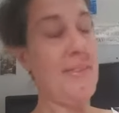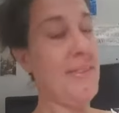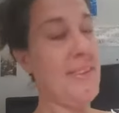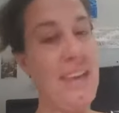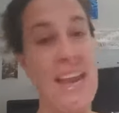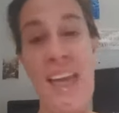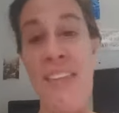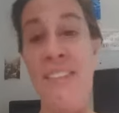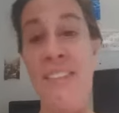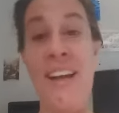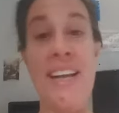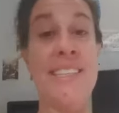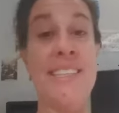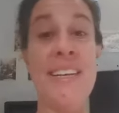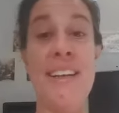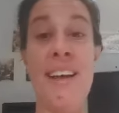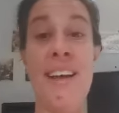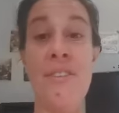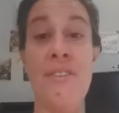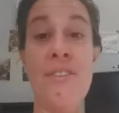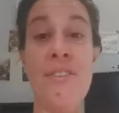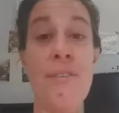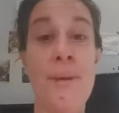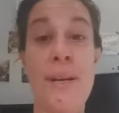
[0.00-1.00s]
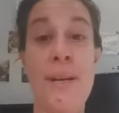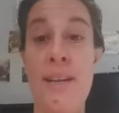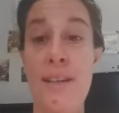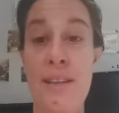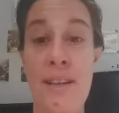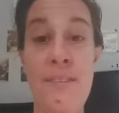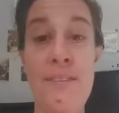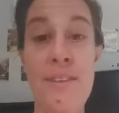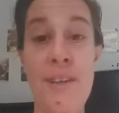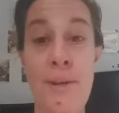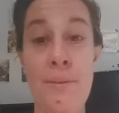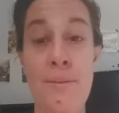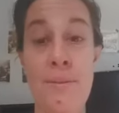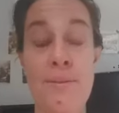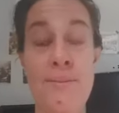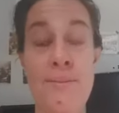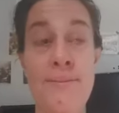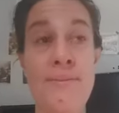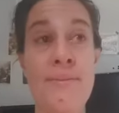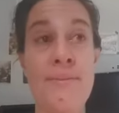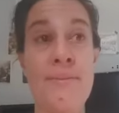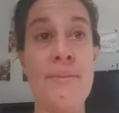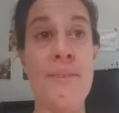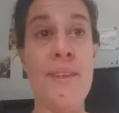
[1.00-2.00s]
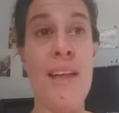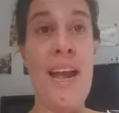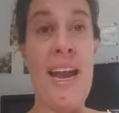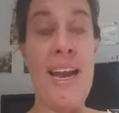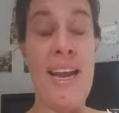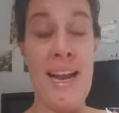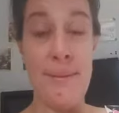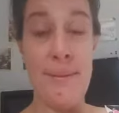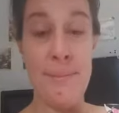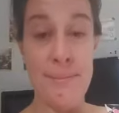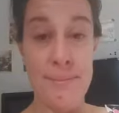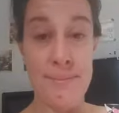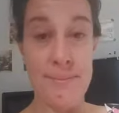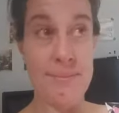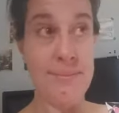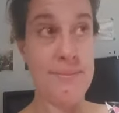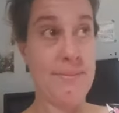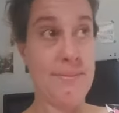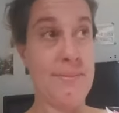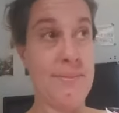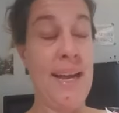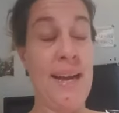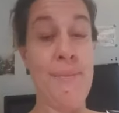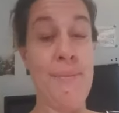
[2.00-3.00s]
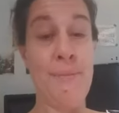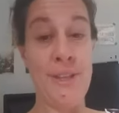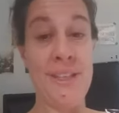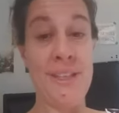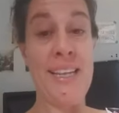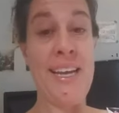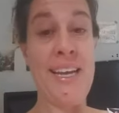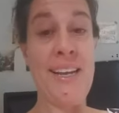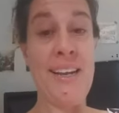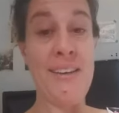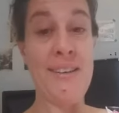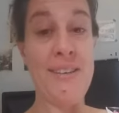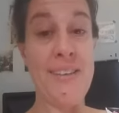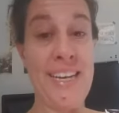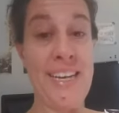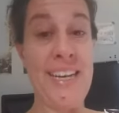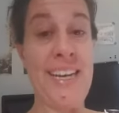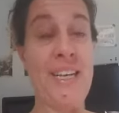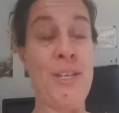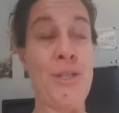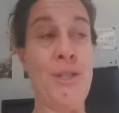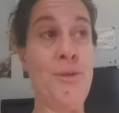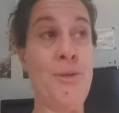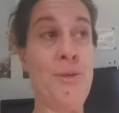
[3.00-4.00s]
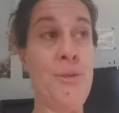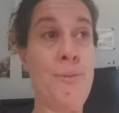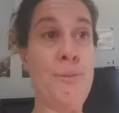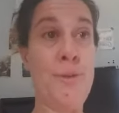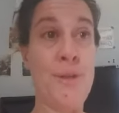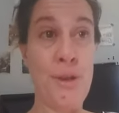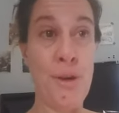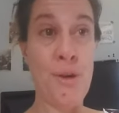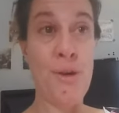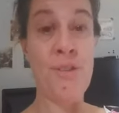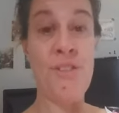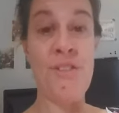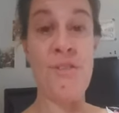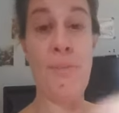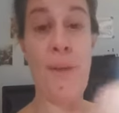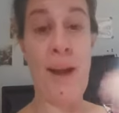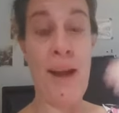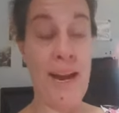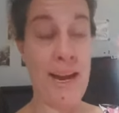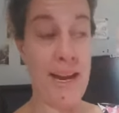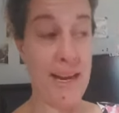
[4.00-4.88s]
And that's enough for me to love you. And I'm really getting to observe my